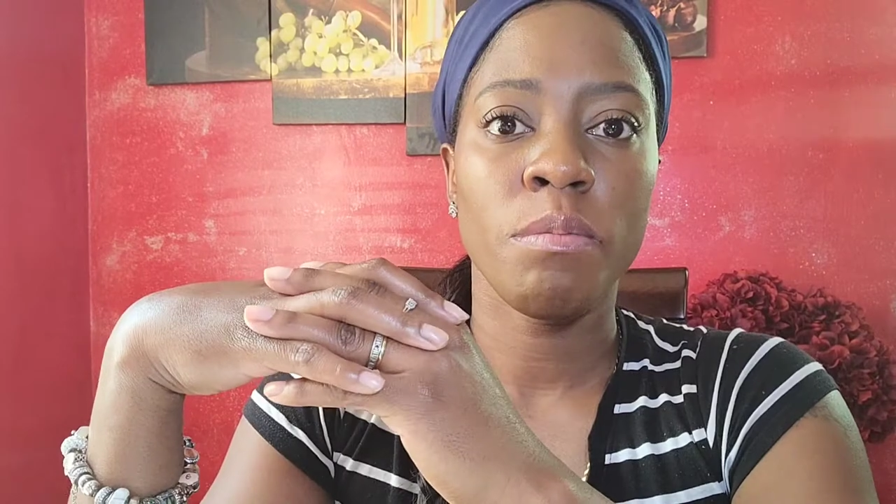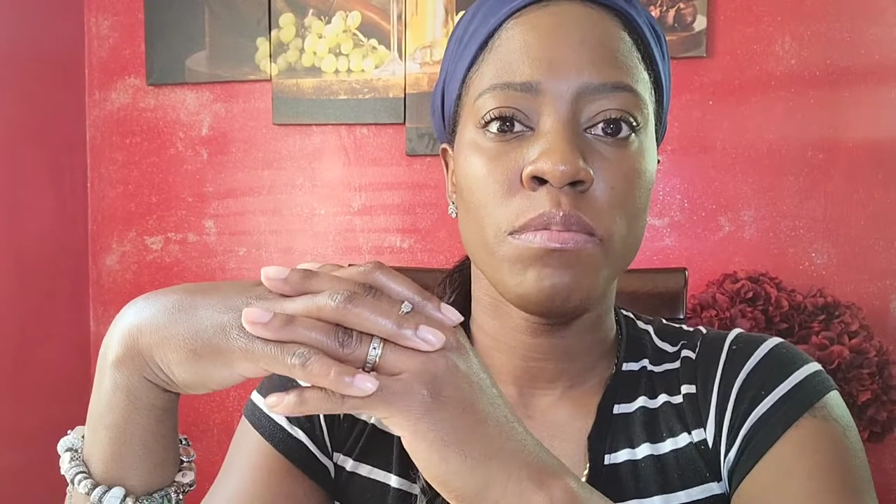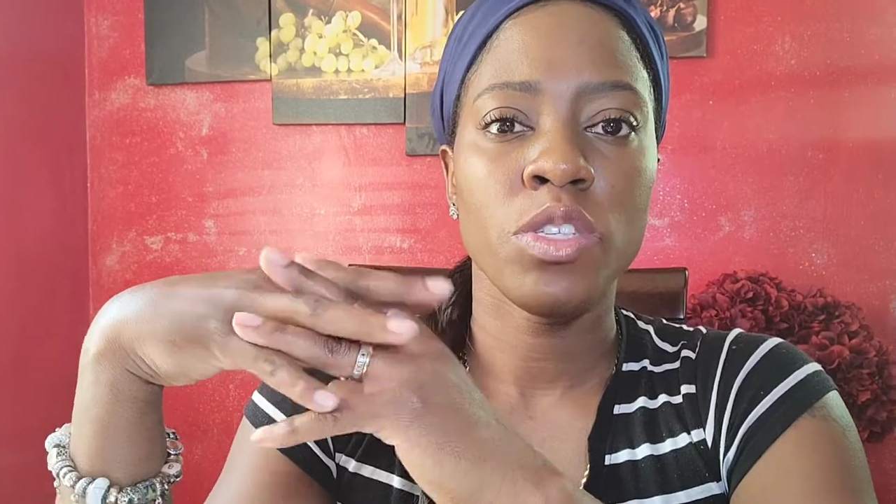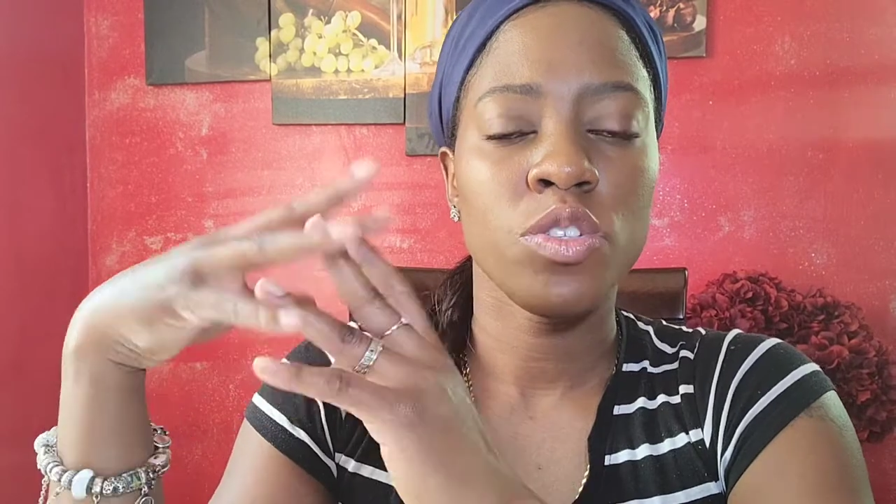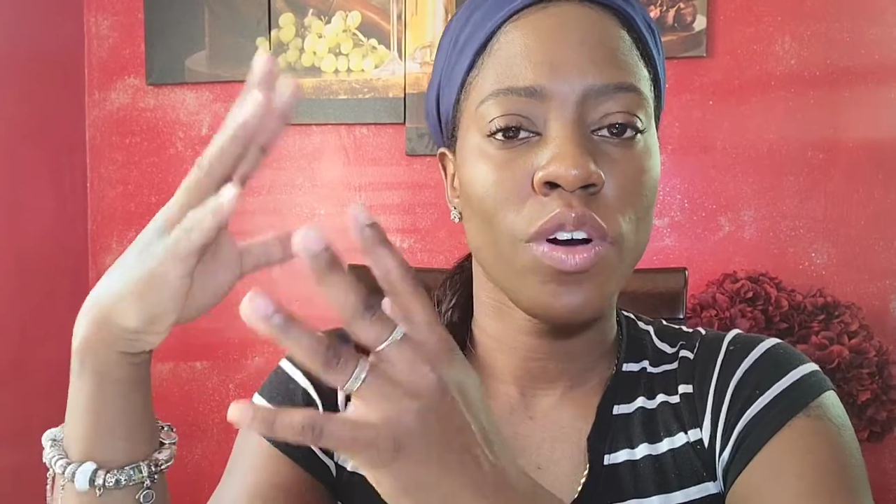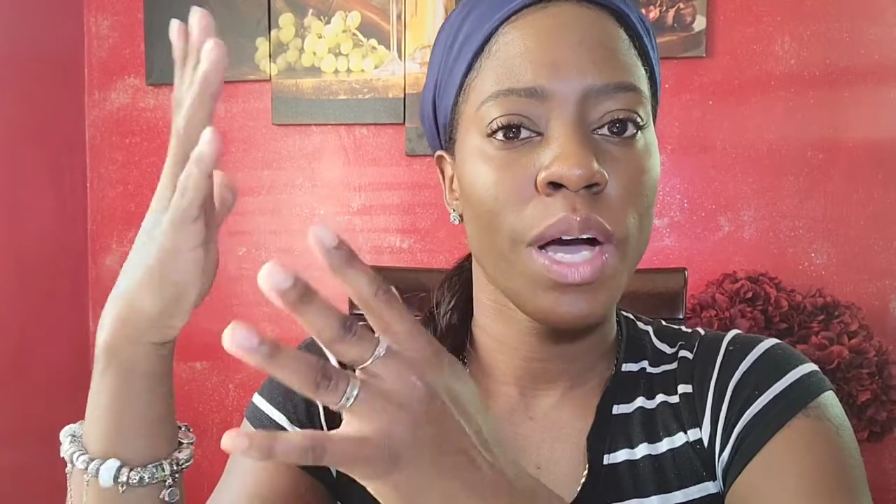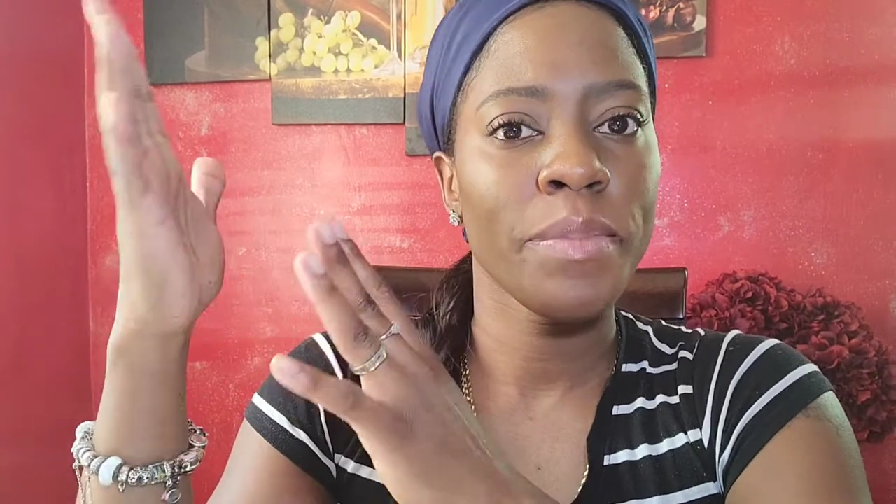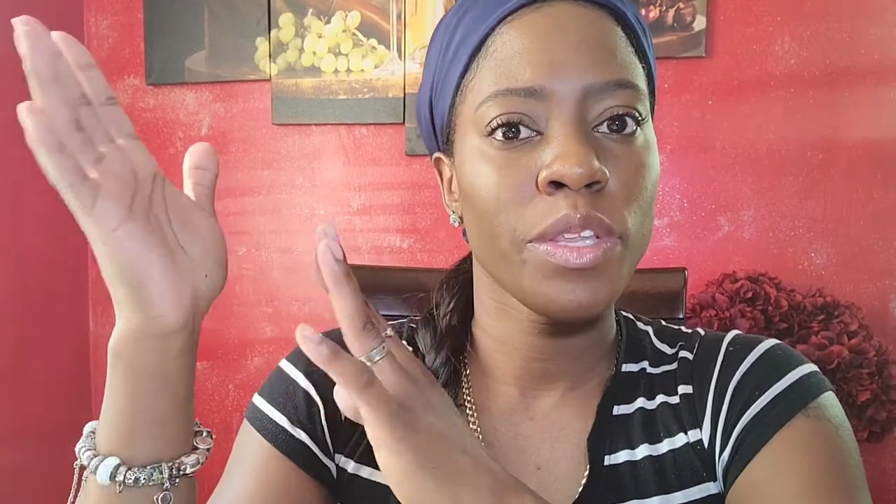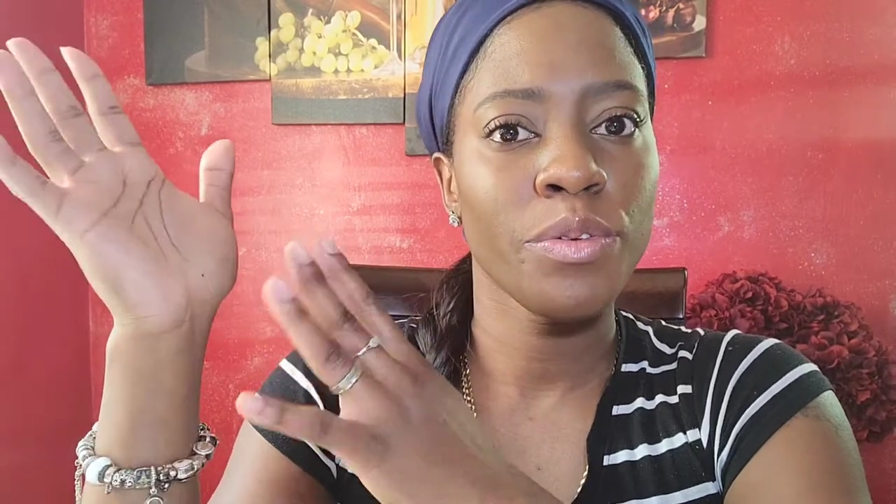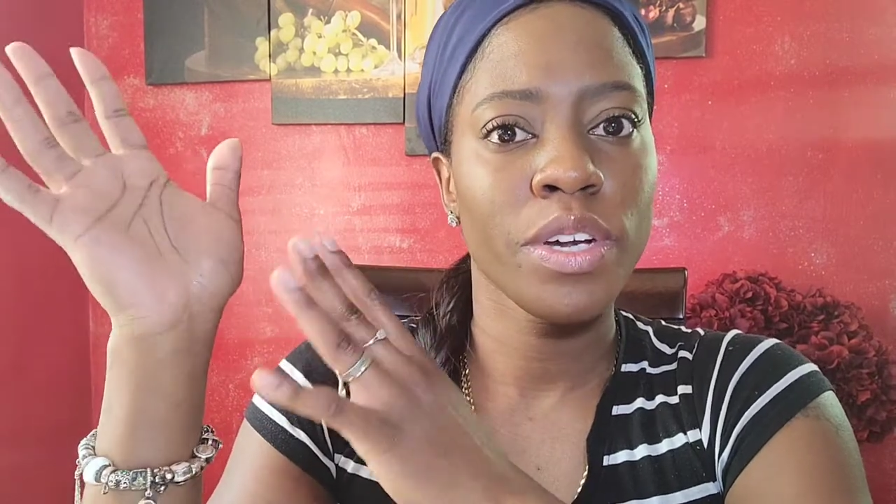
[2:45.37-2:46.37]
So I'm a little